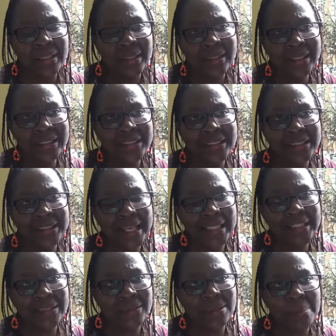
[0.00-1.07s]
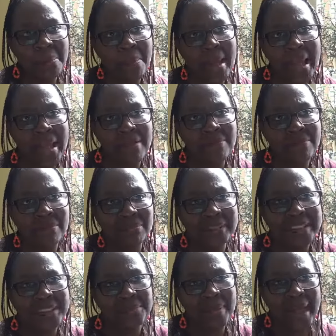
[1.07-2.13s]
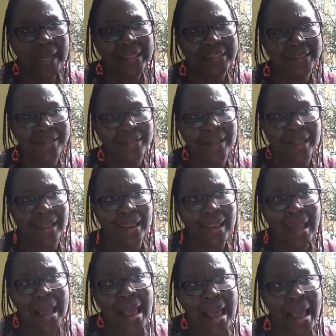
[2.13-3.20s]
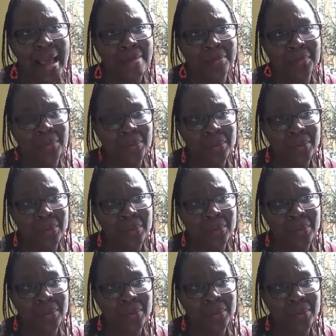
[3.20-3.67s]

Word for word: this gentleman spent in the lab